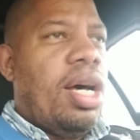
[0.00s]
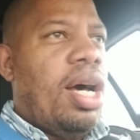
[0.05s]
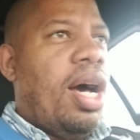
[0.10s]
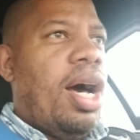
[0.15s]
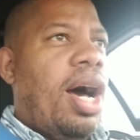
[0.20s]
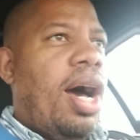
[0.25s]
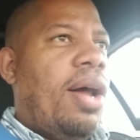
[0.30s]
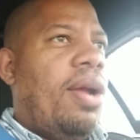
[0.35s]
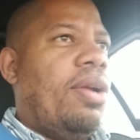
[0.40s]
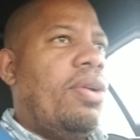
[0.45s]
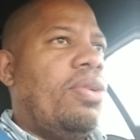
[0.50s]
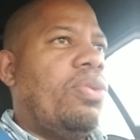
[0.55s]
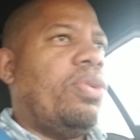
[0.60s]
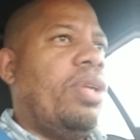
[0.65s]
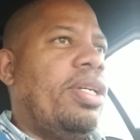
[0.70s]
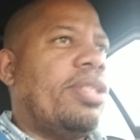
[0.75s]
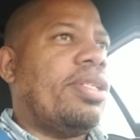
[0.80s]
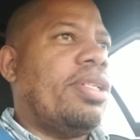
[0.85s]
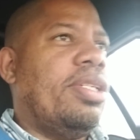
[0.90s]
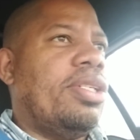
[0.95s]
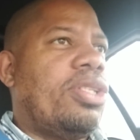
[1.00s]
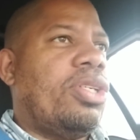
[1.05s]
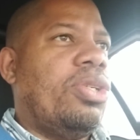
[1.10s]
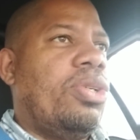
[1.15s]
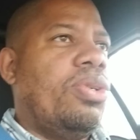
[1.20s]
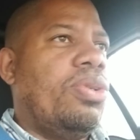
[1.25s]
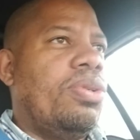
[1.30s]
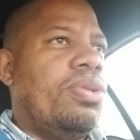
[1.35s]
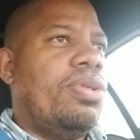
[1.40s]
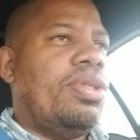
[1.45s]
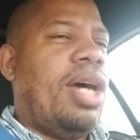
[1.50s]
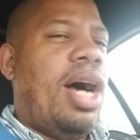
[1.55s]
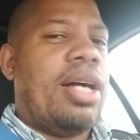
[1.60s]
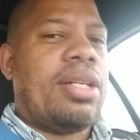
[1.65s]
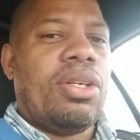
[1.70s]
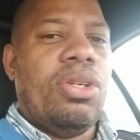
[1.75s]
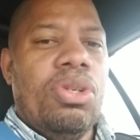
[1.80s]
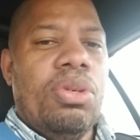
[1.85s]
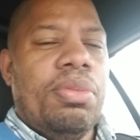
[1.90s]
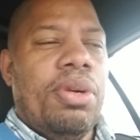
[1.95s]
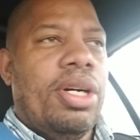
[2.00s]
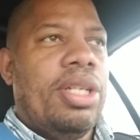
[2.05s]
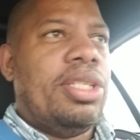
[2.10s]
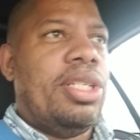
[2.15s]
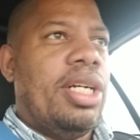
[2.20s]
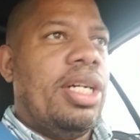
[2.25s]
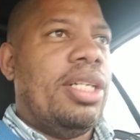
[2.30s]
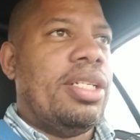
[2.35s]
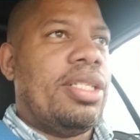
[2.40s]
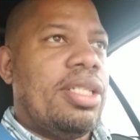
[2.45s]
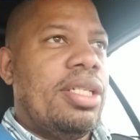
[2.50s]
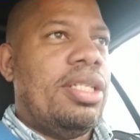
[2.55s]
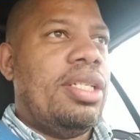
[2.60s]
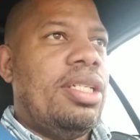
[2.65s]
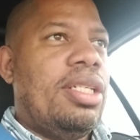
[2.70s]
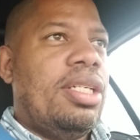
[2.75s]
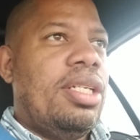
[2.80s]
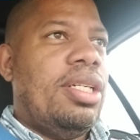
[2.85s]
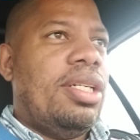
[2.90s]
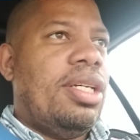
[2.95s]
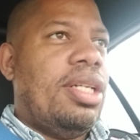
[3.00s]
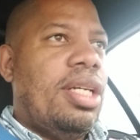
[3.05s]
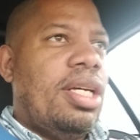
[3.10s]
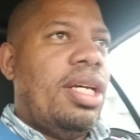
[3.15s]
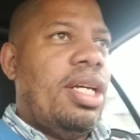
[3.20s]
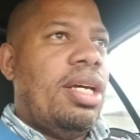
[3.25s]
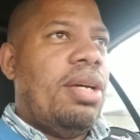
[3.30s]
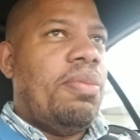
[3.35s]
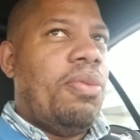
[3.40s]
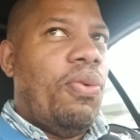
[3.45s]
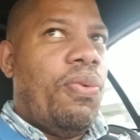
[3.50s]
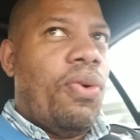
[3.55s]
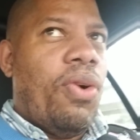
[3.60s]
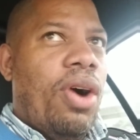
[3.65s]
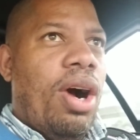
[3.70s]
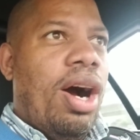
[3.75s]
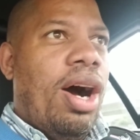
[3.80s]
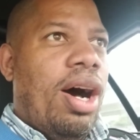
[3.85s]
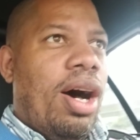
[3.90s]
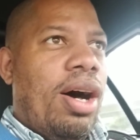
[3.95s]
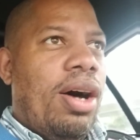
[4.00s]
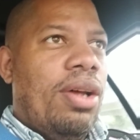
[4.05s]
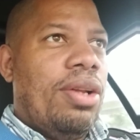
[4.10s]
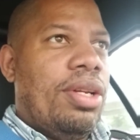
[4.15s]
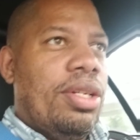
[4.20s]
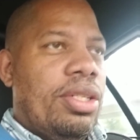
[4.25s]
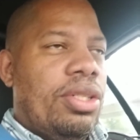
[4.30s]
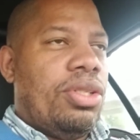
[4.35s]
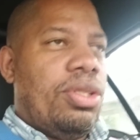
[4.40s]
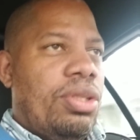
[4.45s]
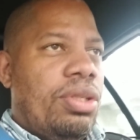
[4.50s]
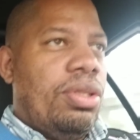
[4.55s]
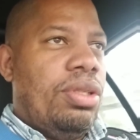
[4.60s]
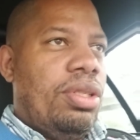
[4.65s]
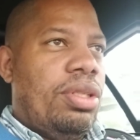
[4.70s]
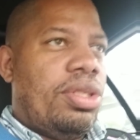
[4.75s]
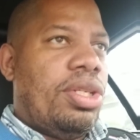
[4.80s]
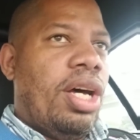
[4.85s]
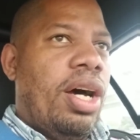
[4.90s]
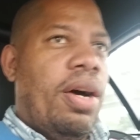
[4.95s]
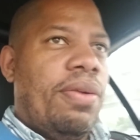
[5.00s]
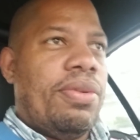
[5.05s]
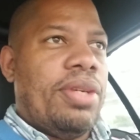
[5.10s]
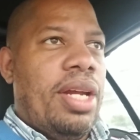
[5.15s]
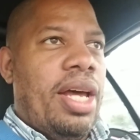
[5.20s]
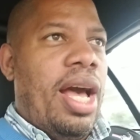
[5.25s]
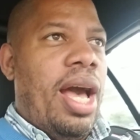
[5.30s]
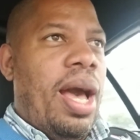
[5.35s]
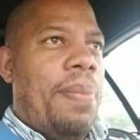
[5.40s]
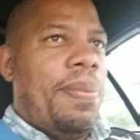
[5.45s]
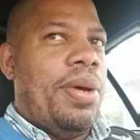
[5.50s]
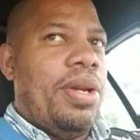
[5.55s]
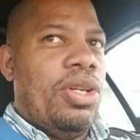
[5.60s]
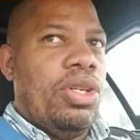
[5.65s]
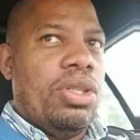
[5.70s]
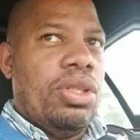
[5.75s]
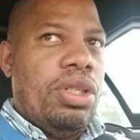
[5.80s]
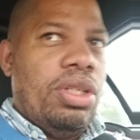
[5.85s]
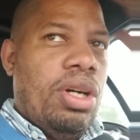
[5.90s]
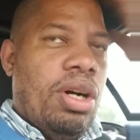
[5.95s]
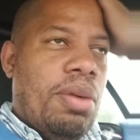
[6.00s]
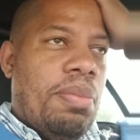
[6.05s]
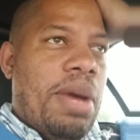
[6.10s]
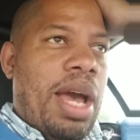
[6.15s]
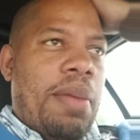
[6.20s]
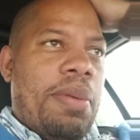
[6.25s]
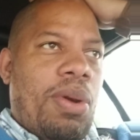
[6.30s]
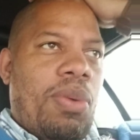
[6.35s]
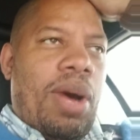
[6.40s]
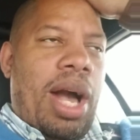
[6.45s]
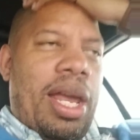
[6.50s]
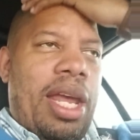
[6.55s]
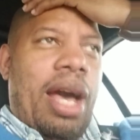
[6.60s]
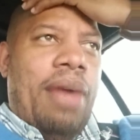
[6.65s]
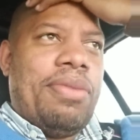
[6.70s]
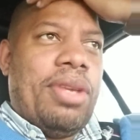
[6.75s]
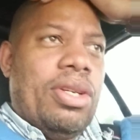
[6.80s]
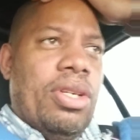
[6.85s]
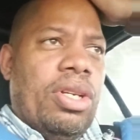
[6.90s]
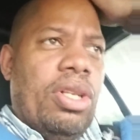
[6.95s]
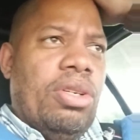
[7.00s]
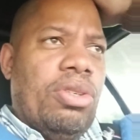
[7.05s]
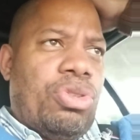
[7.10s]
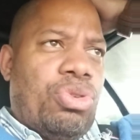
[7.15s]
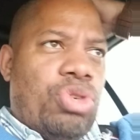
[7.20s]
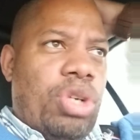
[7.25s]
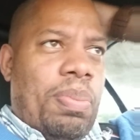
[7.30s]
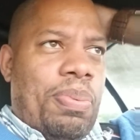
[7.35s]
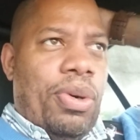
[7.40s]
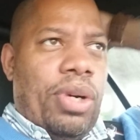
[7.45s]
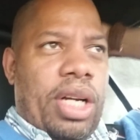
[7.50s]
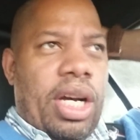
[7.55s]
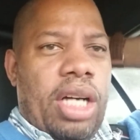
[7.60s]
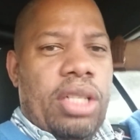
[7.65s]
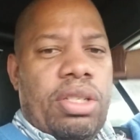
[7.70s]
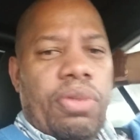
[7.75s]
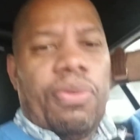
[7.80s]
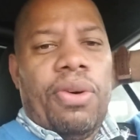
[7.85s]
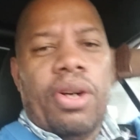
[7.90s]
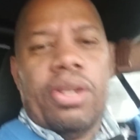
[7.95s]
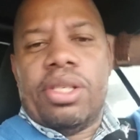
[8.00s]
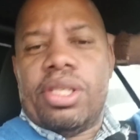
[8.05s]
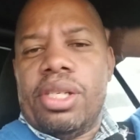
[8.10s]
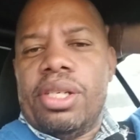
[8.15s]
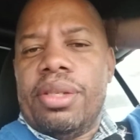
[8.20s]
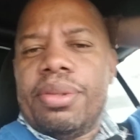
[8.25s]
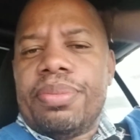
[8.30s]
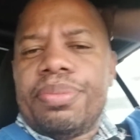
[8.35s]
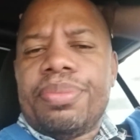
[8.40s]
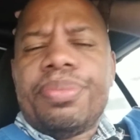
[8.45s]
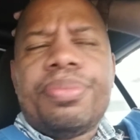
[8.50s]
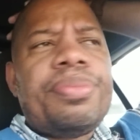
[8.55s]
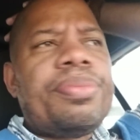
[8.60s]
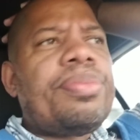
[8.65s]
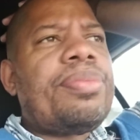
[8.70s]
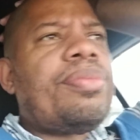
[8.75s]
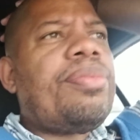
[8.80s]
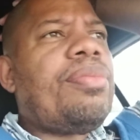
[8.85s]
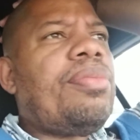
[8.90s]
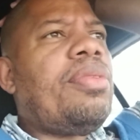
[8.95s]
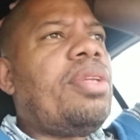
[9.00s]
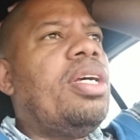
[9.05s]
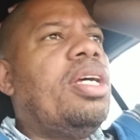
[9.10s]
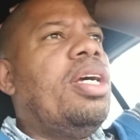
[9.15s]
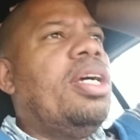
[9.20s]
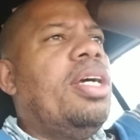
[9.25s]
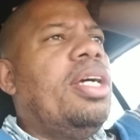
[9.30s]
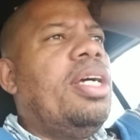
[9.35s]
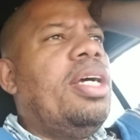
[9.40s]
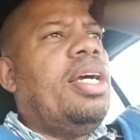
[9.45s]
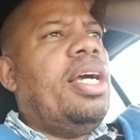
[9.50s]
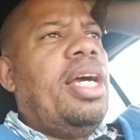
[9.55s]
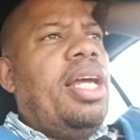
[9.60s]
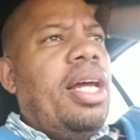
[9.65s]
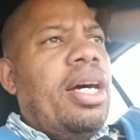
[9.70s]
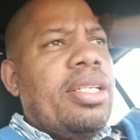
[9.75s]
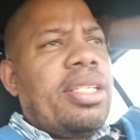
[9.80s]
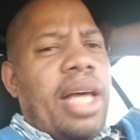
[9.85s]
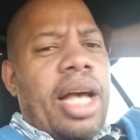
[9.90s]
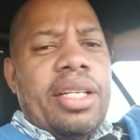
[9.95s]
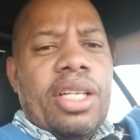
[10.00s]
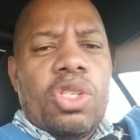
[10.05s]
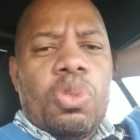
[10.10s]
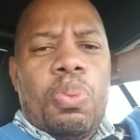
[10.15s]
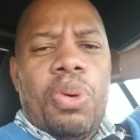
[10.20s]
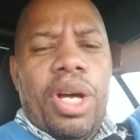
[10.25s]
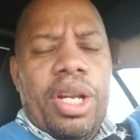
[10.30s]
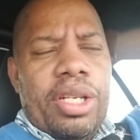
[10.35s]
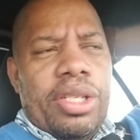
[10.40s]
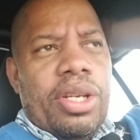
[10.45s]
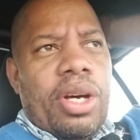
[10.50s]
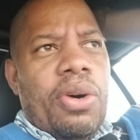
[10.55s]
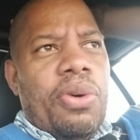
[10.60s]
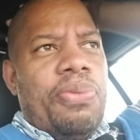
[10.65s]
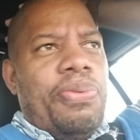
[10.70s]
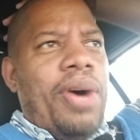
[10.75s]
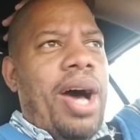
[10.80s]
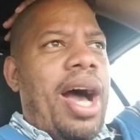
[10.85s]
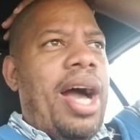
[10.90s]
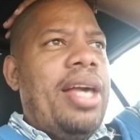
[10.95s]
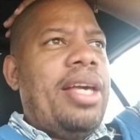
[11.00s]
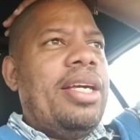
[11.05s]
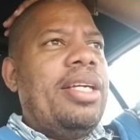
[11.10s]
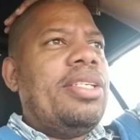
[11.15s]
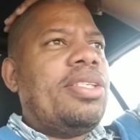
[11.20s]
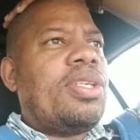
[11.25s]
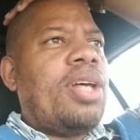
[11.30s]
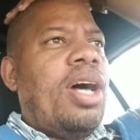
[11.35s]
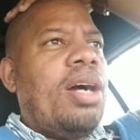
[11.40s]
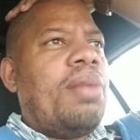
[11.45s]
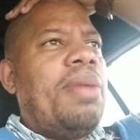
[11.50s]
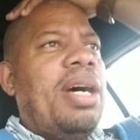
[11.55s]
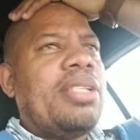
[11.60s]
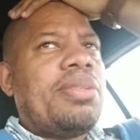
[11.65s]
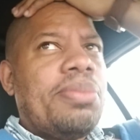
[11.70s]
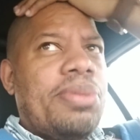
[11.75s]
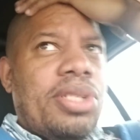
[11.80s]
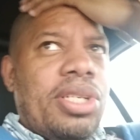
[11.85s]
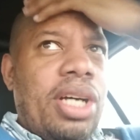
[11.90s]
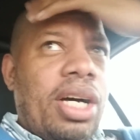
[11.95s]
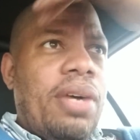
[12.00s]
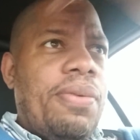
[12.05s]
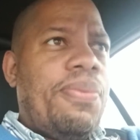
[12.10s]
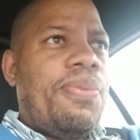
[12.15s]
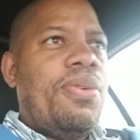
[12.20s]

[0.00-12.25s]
I listened to Dr. Umar Johnson before all the stuff that happened, maybe right after the little stripper controversy. And I was like, this brother's on fire. He's talking about some stuff.